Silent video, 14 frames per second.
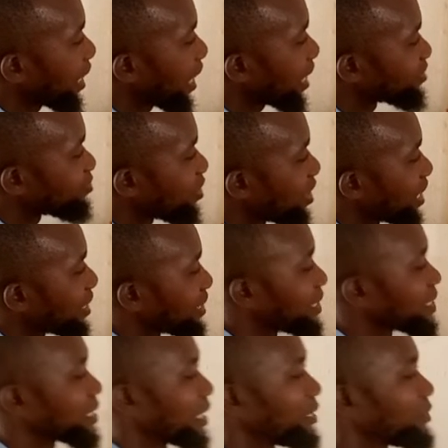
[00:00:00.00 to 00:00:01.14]
as well as
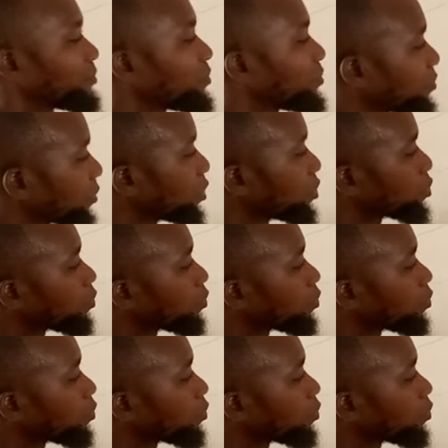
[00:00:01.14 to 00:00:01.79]
this line.